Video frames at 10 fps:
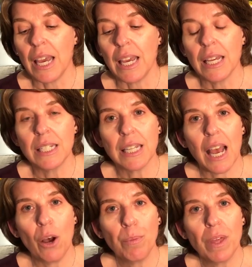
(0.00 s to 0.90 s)
And
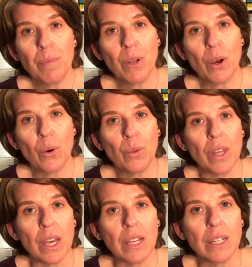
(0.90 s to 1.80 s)
help them know
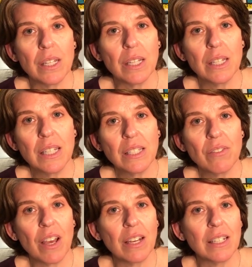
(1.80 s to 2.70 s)
that this
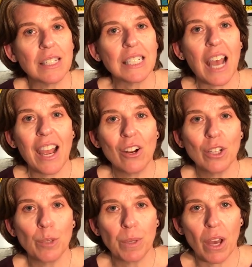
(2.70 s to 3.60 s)
event is
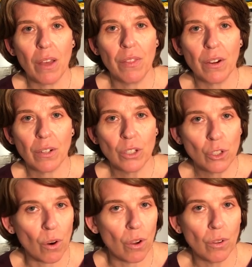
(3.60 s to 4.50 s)
entirely beyond their
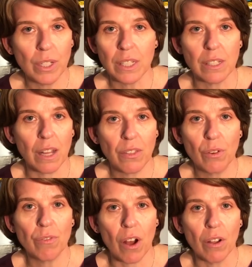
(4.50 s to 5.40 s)
control. It's not
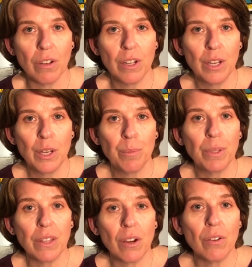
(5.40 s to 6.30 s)
their fault,
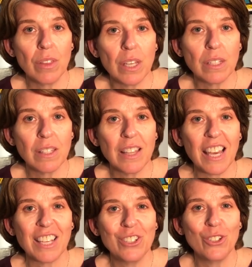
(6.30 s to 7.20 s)
but there are things that
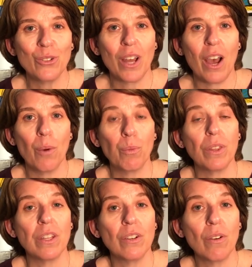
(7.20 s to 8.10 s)
they can do to help
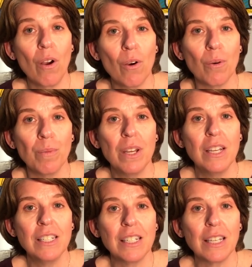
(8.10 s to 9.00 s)
within your home
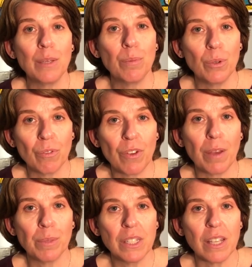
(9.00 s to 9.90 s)
to keep your
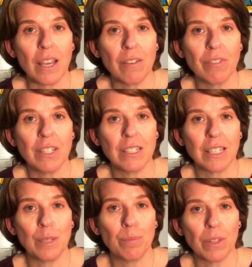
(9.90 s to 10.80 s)
family safe and to
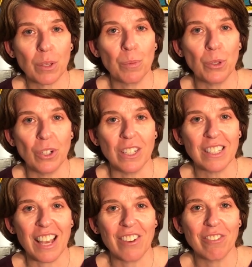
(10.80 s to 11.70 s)
keep the community
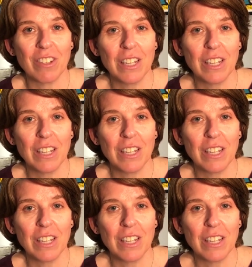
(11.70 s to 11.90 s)
safe.